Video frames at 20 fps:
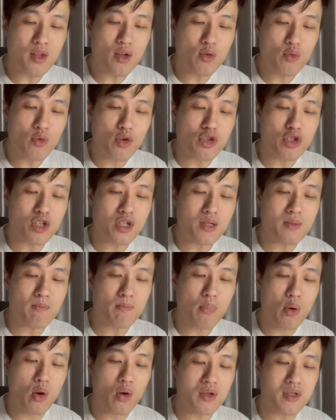which is
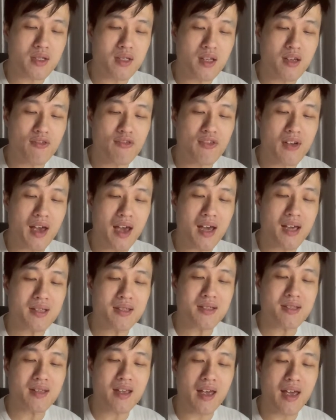positive
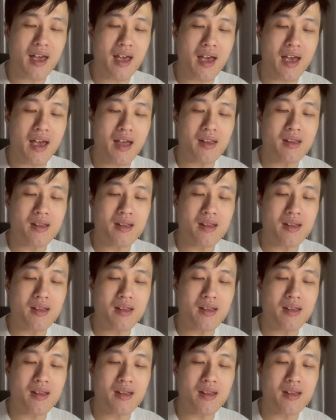x and